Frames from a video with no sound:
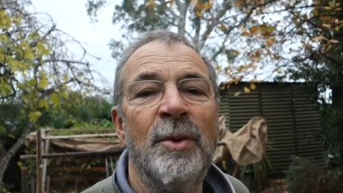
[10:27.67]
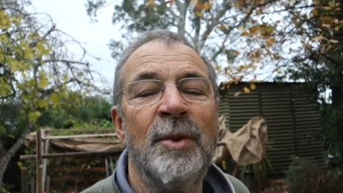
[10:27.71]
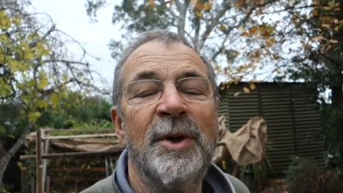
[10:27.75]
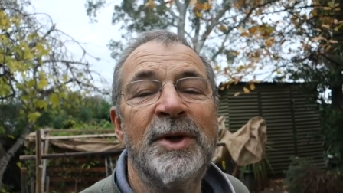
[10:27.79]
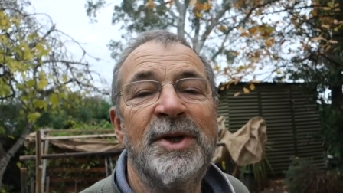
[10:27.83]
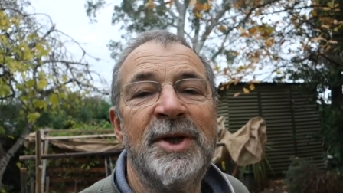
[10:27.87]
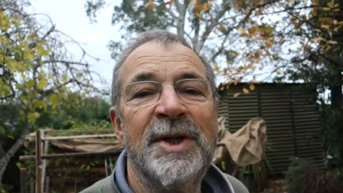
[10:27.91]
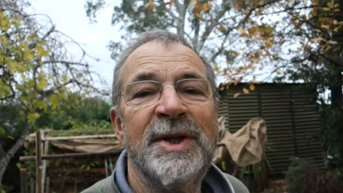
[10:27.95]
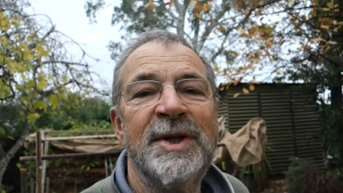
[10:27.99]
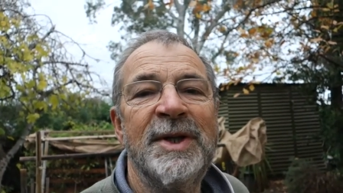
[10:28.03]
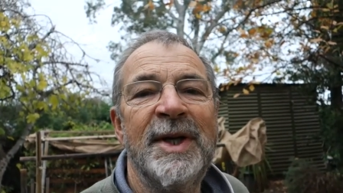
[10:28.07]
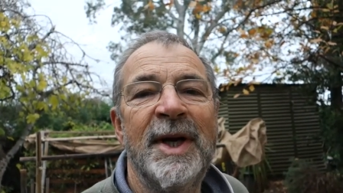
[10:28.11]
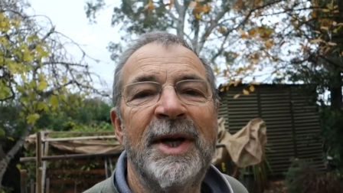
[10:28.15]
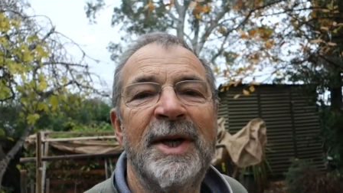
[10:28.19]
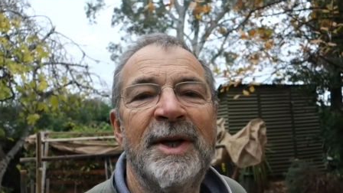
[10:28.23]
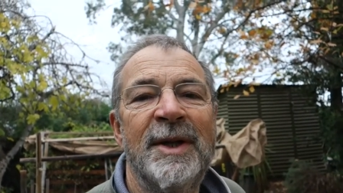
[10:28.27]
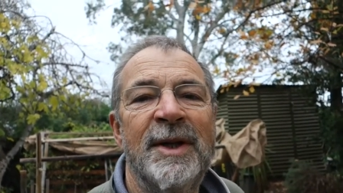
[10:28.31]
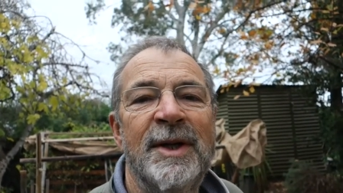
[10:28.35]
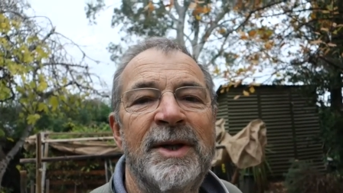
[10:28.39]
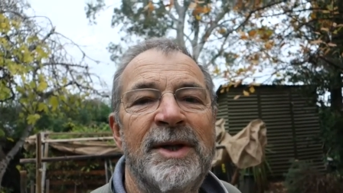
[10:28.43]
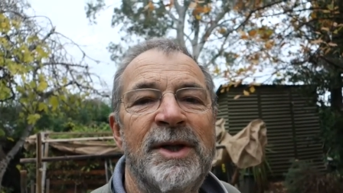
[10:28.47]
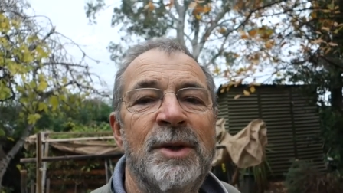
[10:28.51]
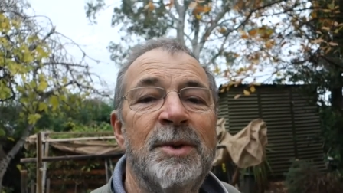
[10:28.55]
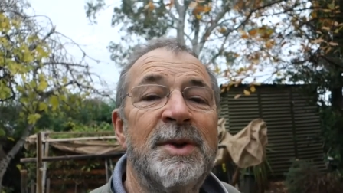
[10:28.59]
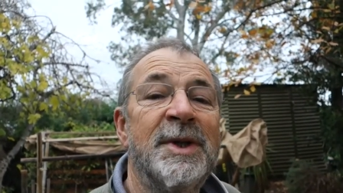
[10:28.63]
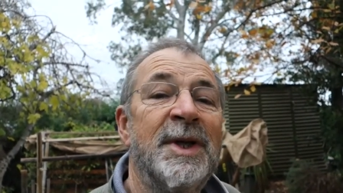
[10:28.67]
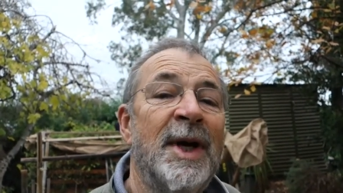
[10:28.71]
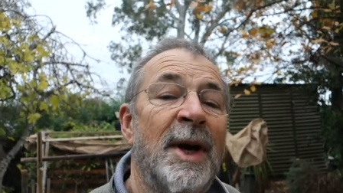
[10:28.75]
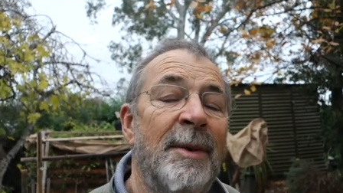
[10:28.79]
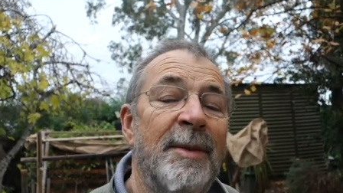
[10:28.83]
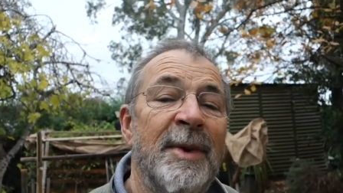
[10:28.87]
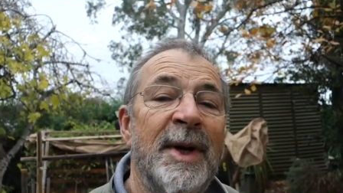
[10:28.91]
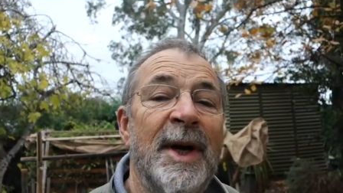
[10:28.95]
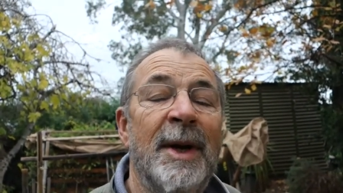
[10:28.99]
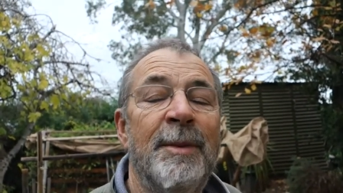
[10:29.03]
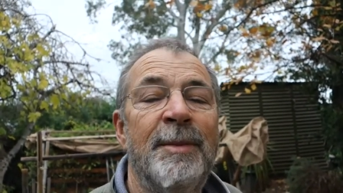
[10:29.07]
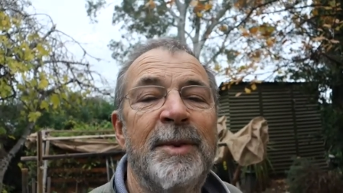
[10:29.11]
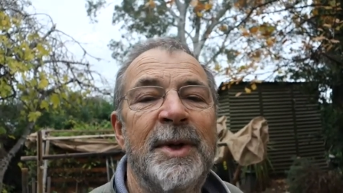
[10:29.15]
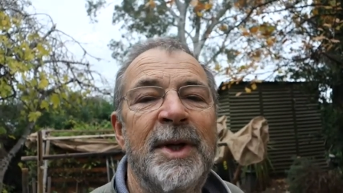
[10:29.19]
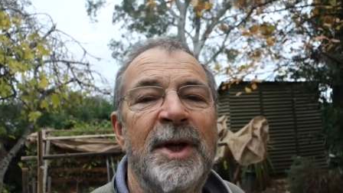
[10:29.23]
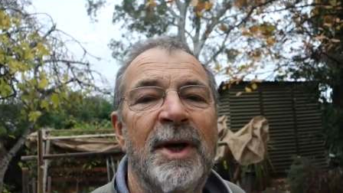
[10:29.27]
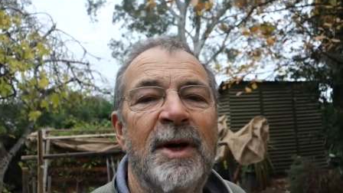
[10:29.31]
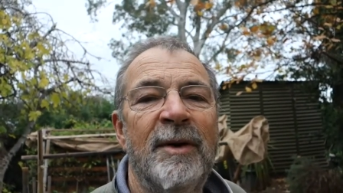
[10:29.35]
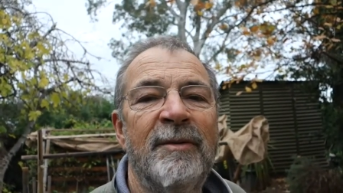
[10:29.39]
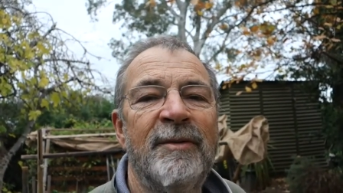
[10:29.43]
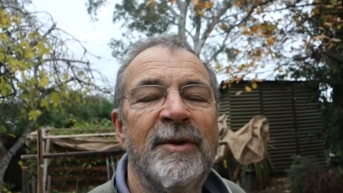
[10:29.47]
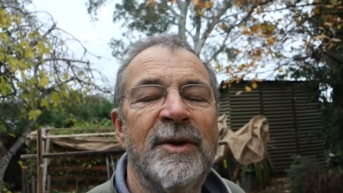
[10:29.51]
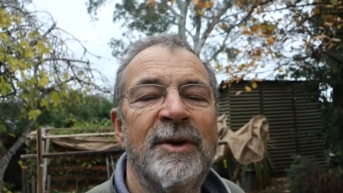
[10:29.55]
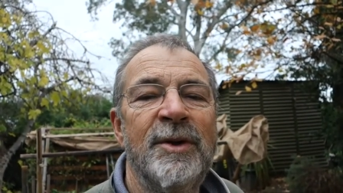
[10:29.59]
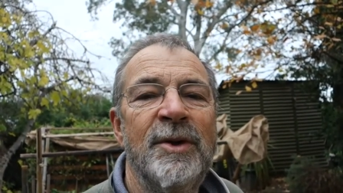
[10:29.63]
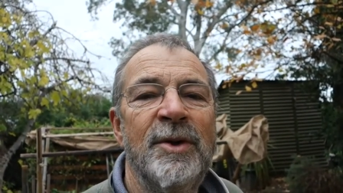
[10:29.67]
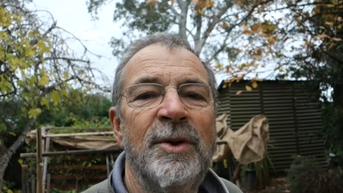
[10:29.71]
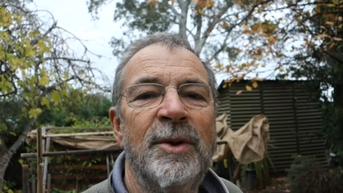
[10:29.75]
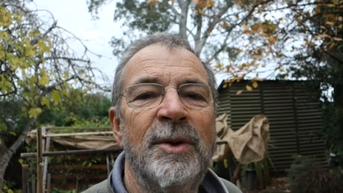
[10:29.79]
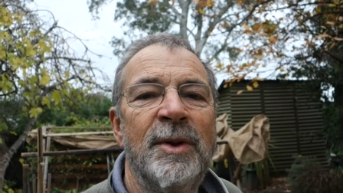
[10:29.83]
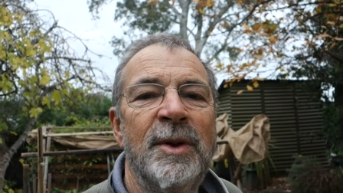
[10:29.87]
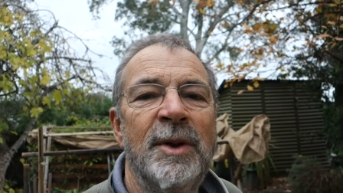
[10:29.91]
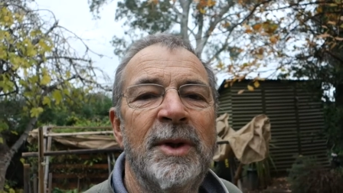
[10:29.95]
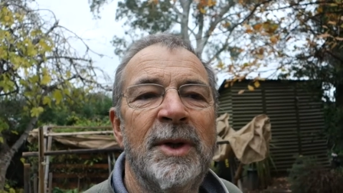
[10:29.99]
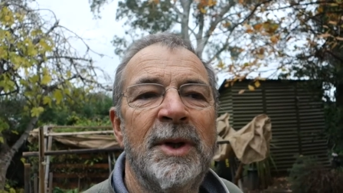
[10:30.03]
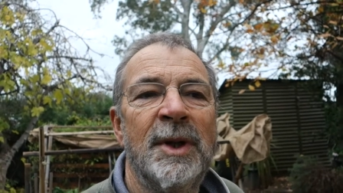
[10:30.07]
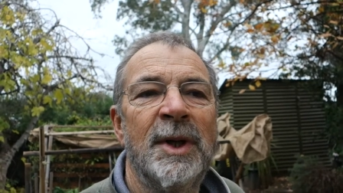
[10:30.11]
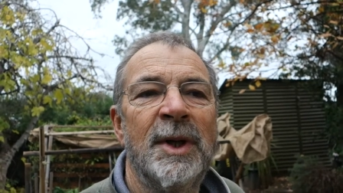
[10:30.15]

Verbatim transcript: Because she said she was coming up in the afternoon.